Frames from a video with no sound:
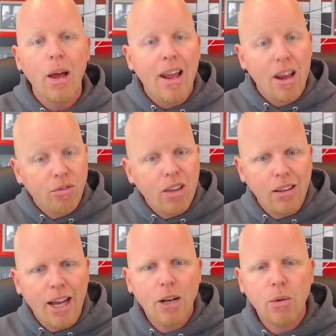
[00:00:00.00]
If they
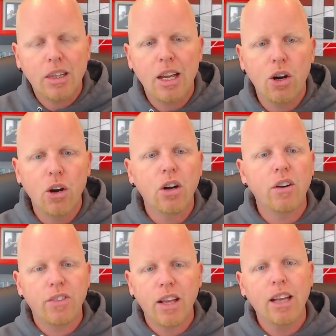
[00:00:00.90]
like what they heard or
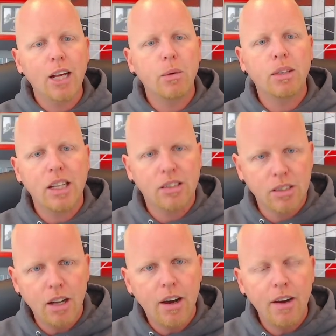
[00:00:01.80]
if they like what they
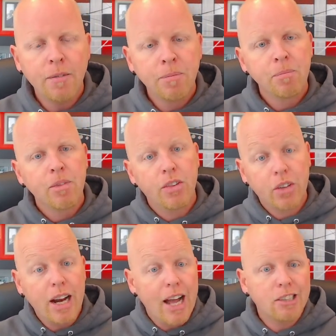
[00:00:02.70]
saw, they're
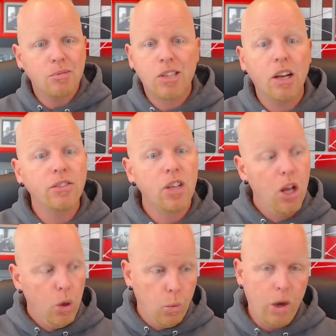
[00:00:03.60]
going to ask themselves,
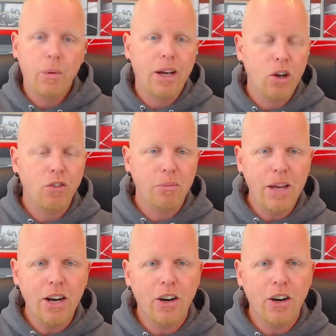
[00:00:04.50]
where do I go from here?